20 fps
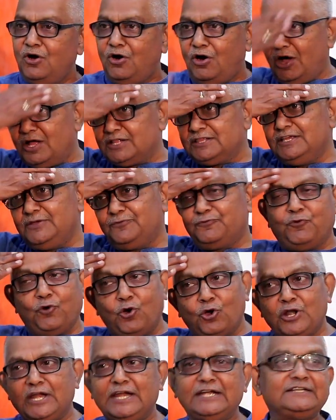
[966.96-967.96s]
on the
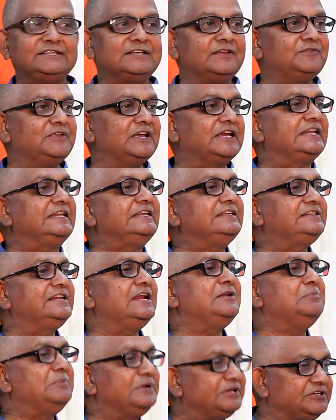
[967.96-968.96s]
foreheads of the
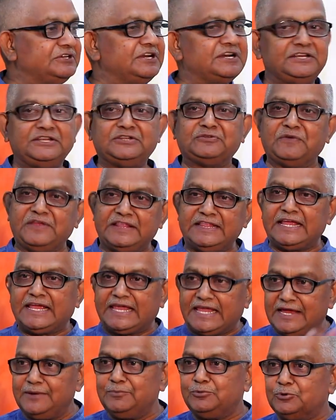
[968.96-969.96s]
Christian missionaries when they
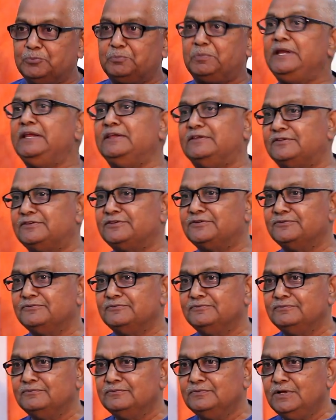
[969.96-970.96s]
came to preach.
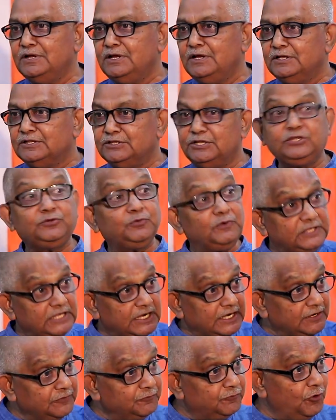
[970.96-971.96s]
This was a
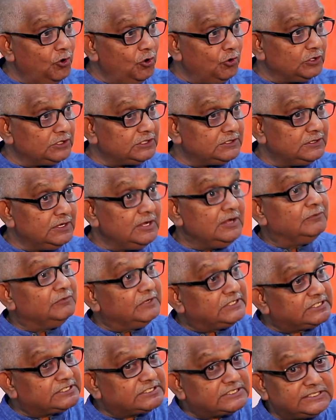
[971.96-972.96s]
revolt
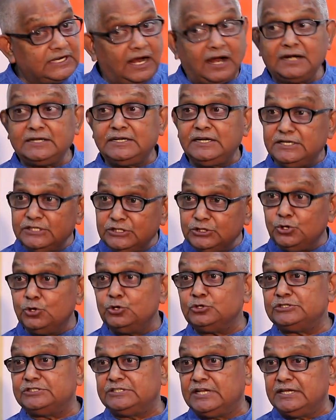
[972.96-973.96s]
which started in
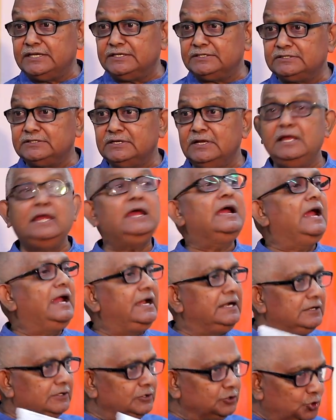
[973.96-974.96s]
those days,
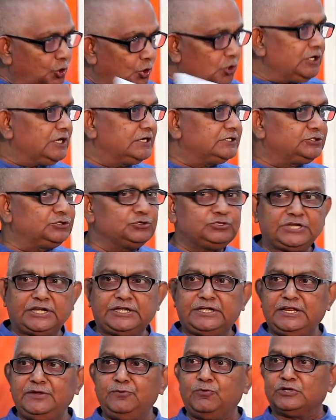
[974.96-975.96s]
and though Narsu
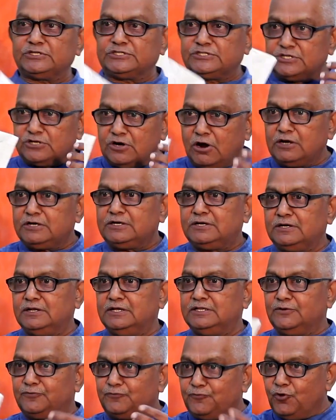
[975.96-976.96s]
Chetty was not
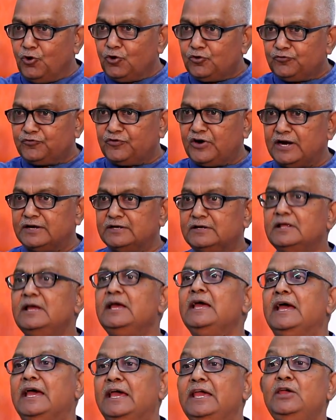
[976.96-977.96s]
in the forefront,
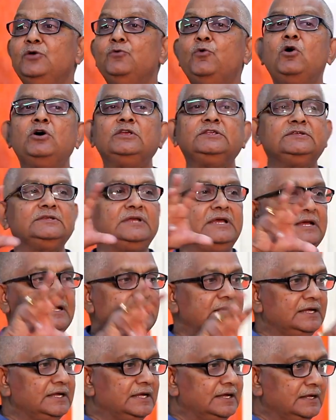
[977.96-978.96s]
he was
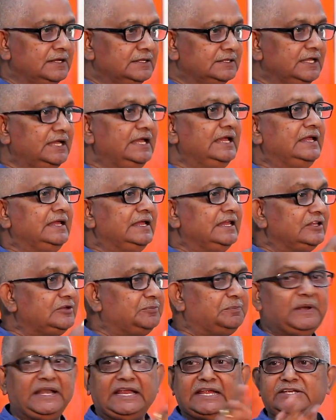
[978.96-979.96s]
the
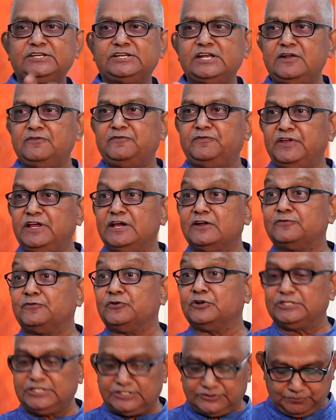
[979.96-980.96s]
inspirational figure
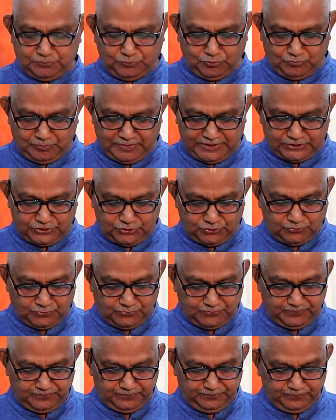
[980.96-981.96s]
for this movement
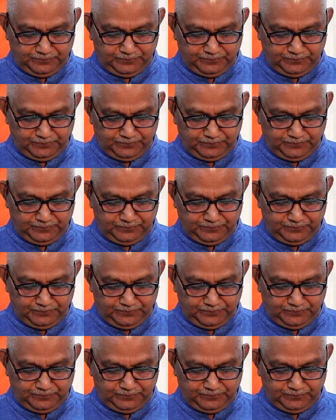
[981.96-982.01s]
too.